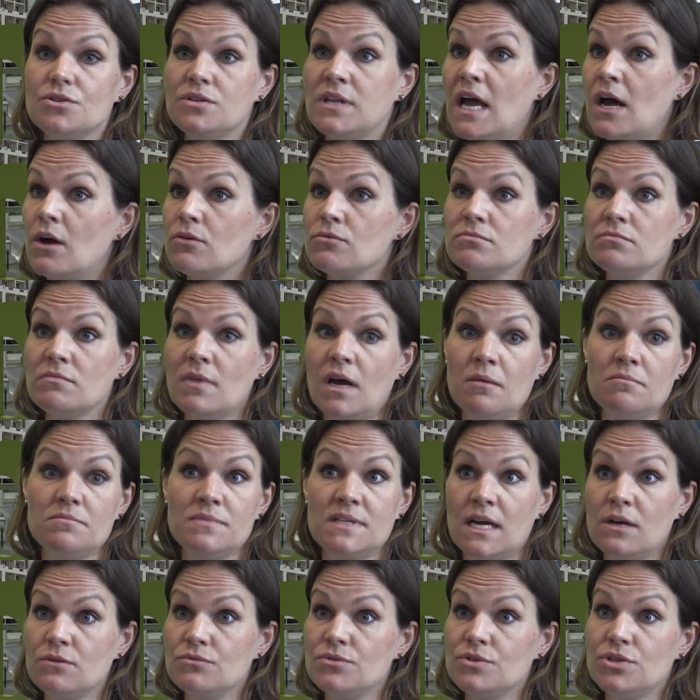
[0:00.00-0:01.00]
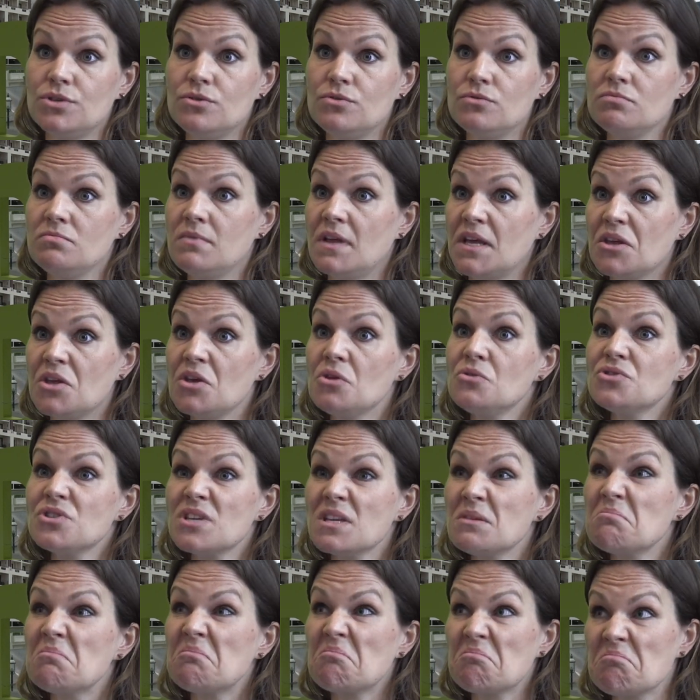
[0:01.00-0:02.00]
Now I'm down to like
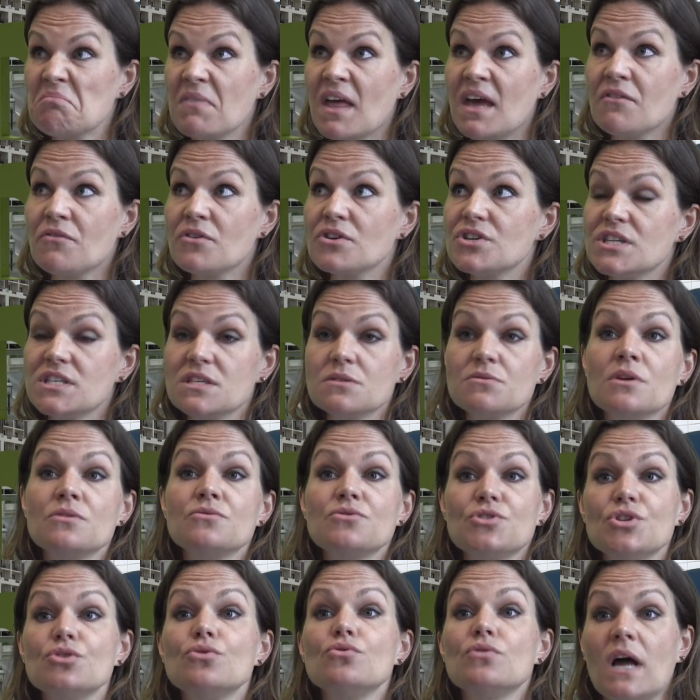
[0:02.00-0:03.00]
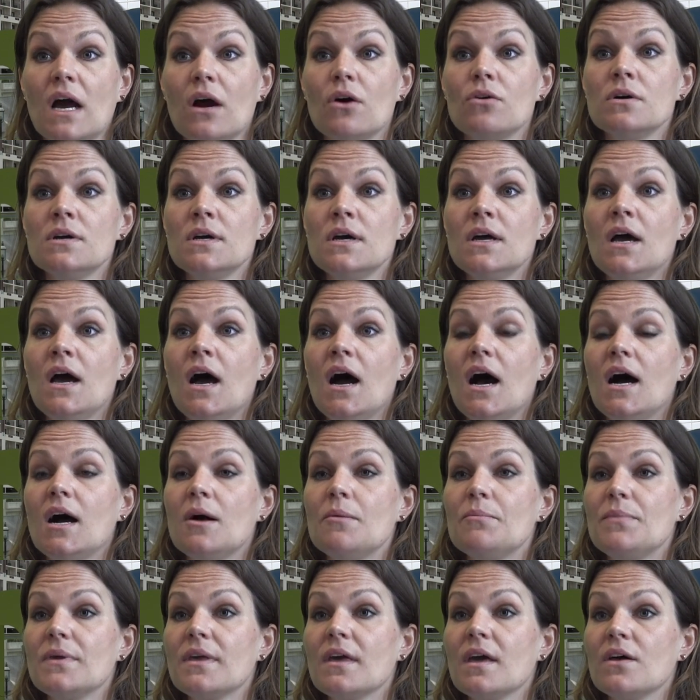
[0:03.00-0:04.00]
usually the average is around two now.
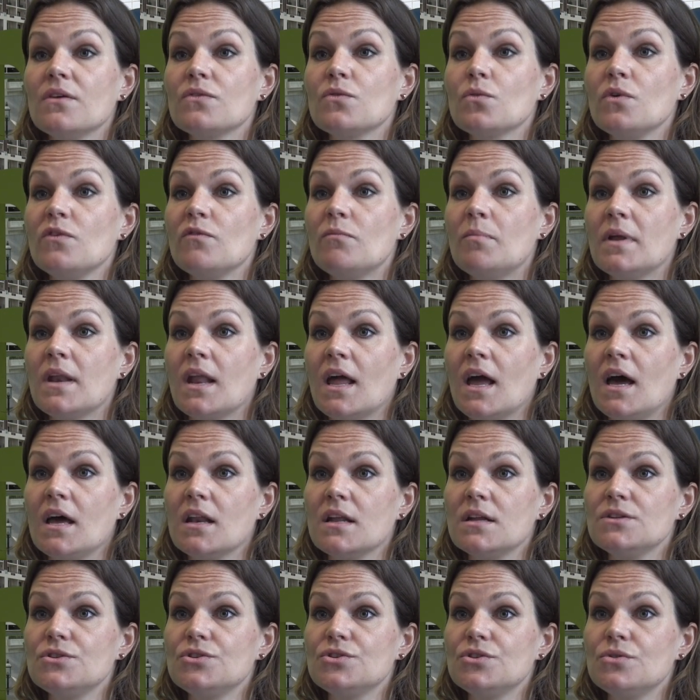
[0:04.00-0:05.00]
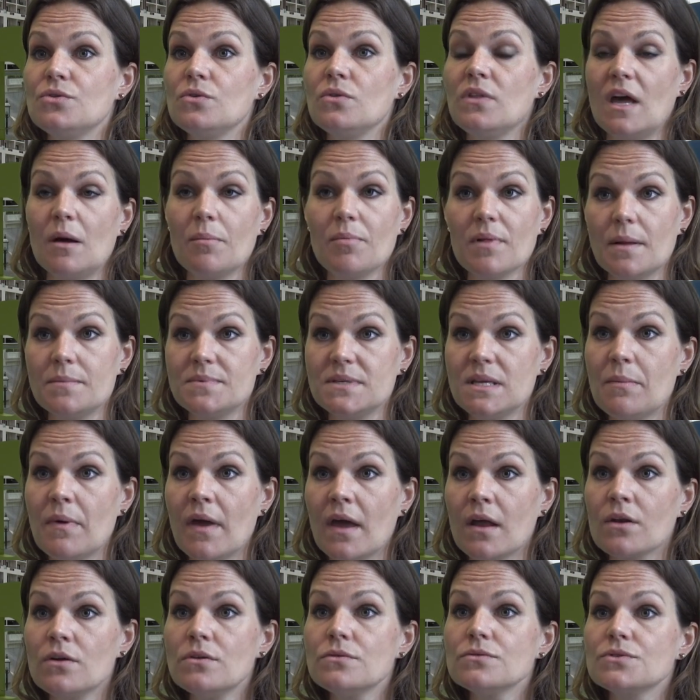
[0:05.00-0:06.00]
Um, because we've been added to the epilepsy
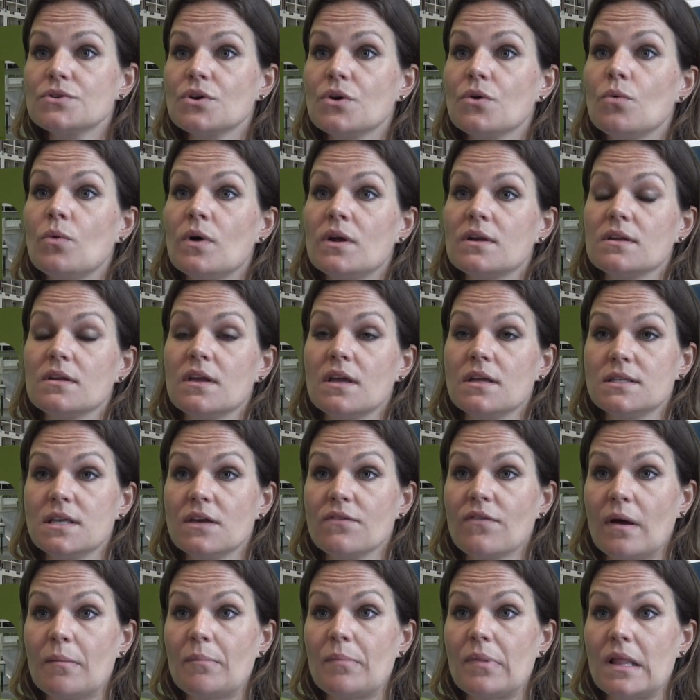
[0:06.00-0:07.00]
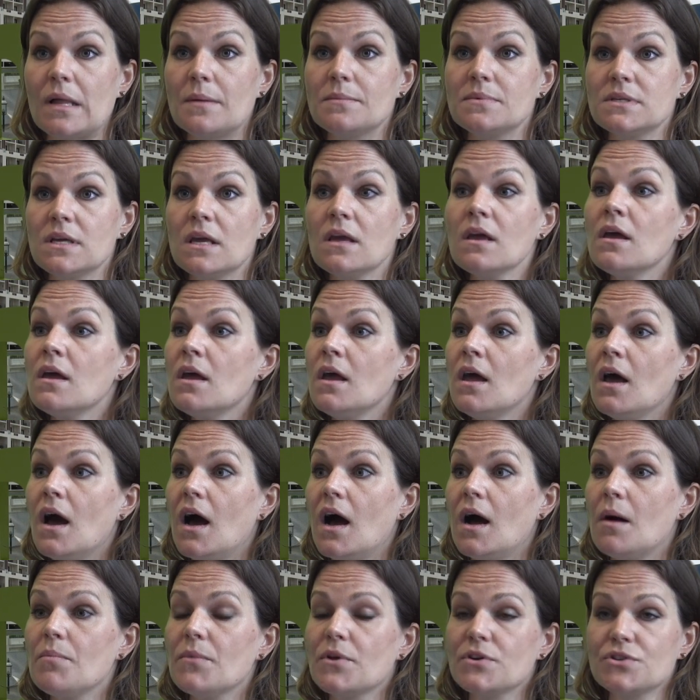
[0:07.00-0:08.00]
panel. So when kids have epilepsy,
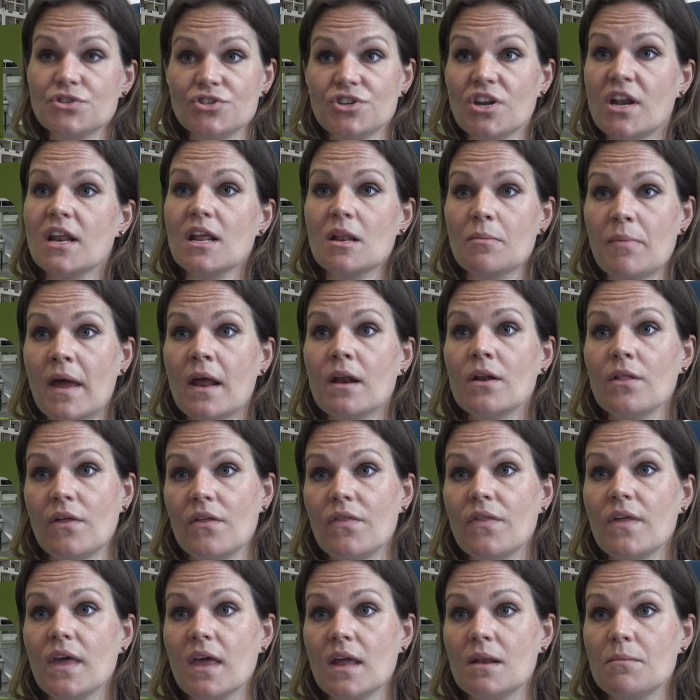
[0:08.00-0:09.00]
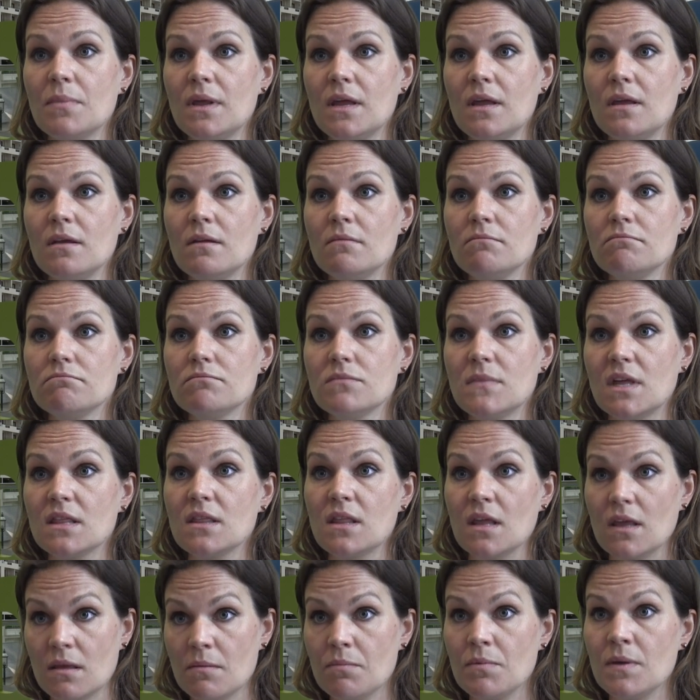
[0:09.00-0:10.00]
um, there's a genetic panel that they can be
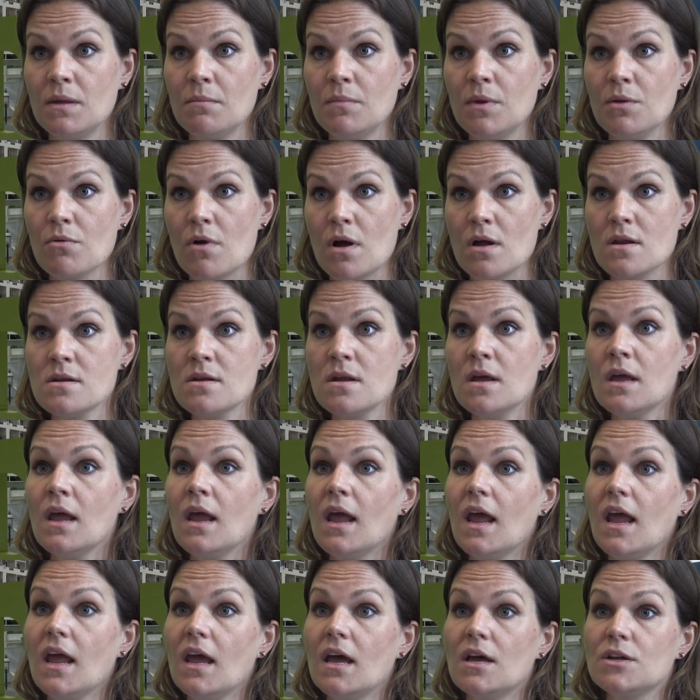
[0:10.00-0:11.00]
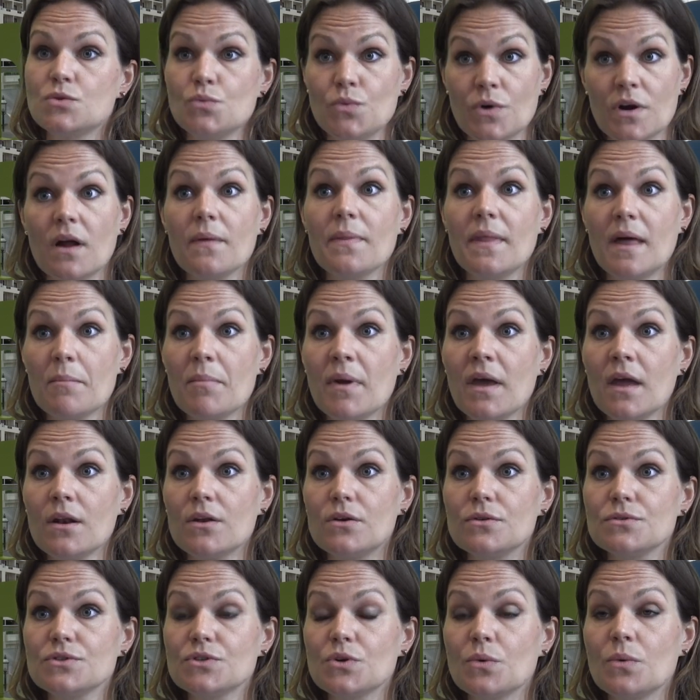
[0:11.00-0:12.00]
that, that can be wrong, and we're on that
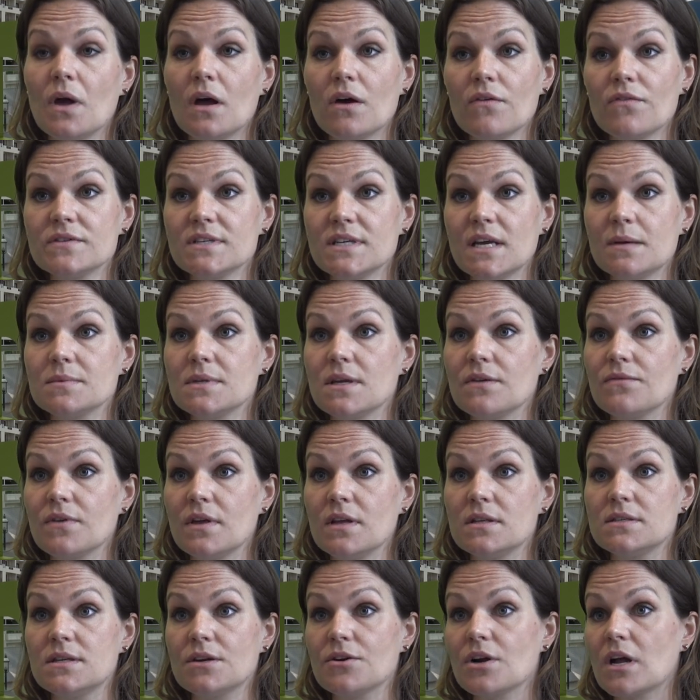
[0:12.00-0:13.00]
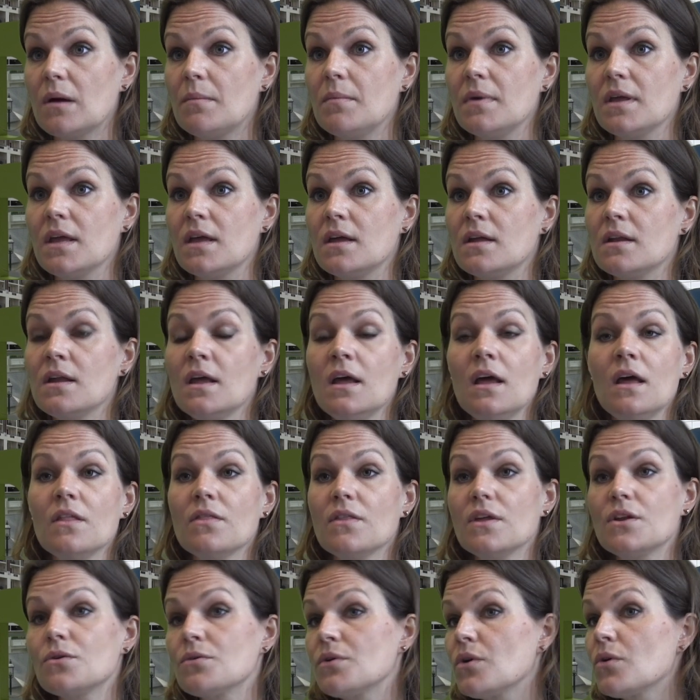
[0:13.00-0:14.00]
panel. So we oftentimes have kids that are coming in,
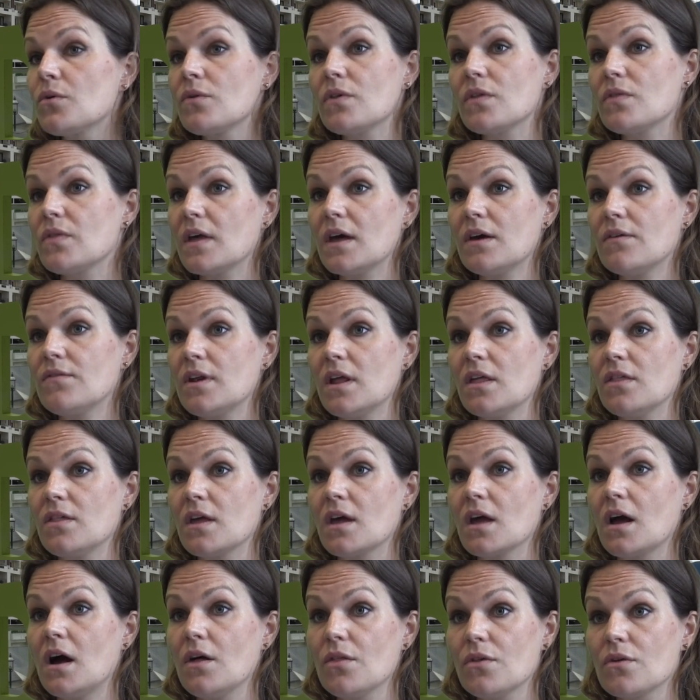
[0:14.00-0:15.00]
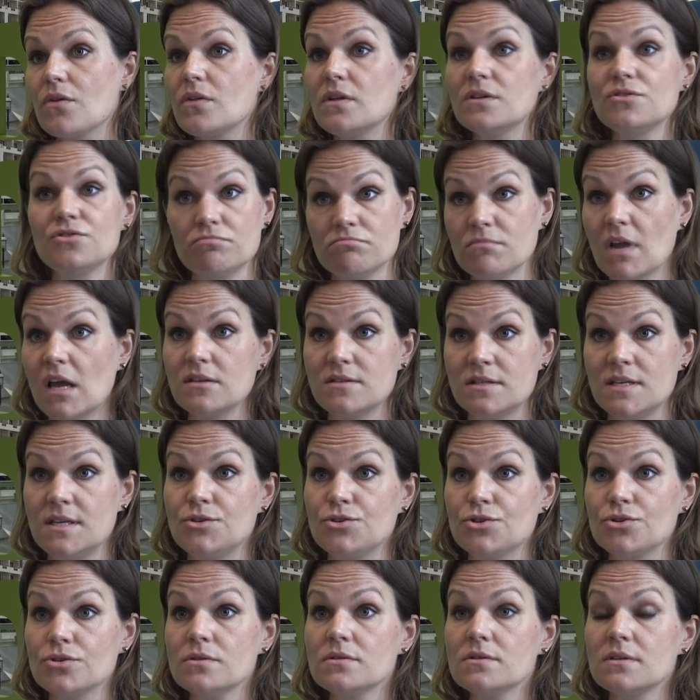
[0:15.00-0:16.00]
they don't know that they have anything other than
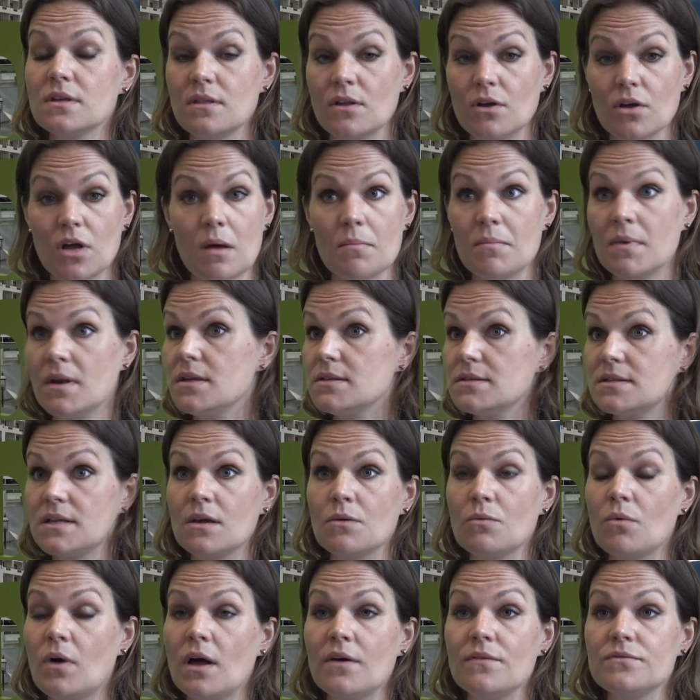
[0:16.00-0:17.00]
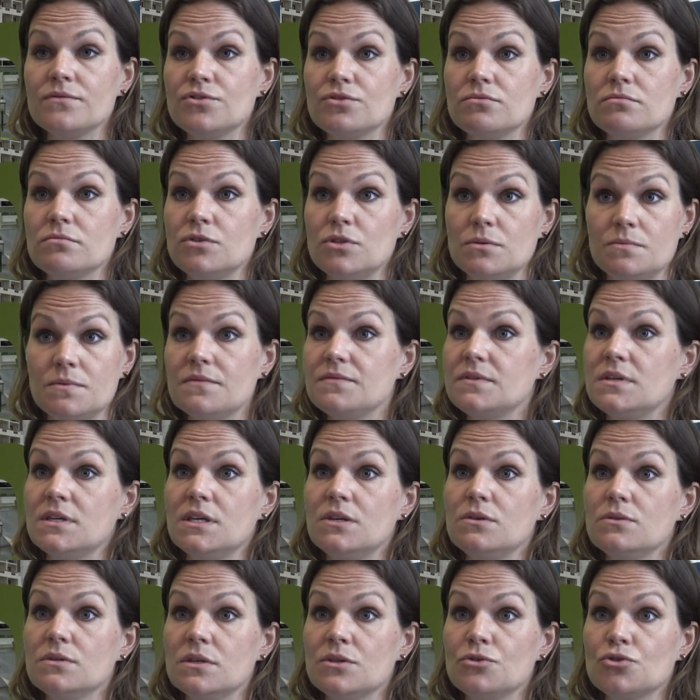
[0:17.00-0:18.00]
seizures, and they'll come in and say, "Well, I have
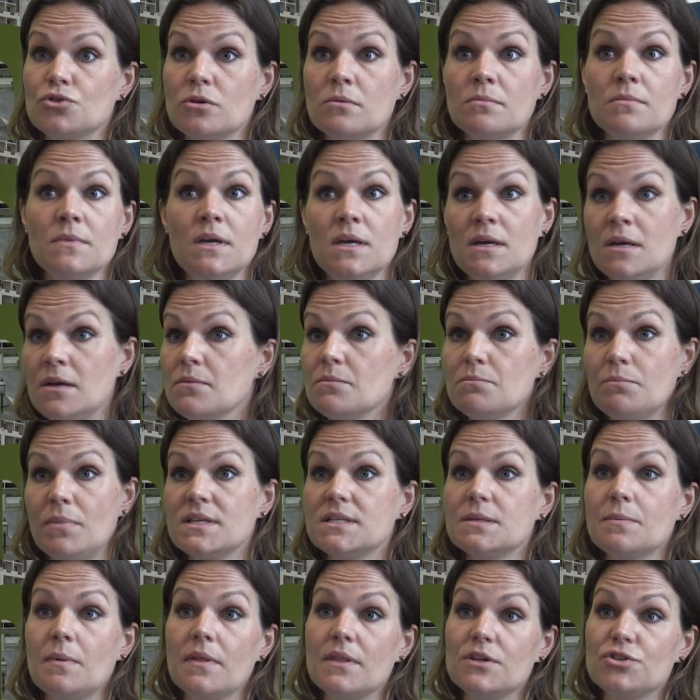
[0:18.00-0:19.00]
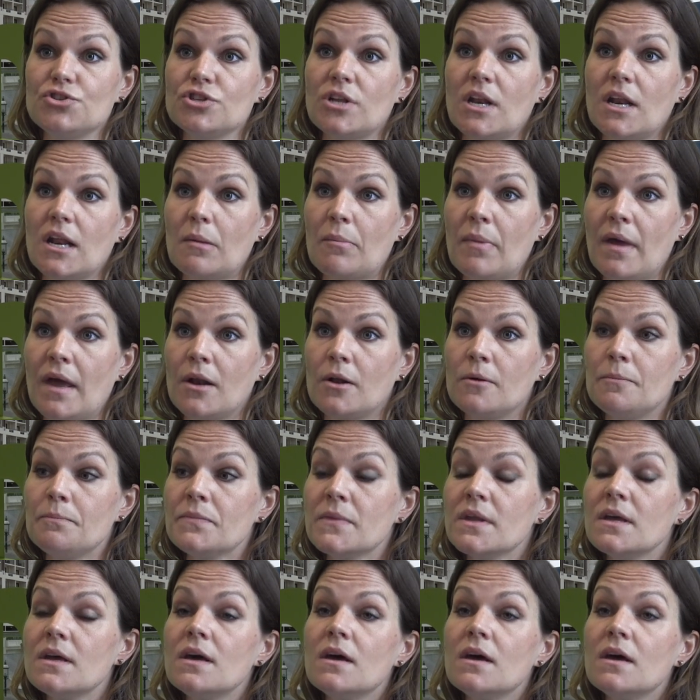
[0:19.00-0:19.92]
DQ syndrome based on the genetic panel."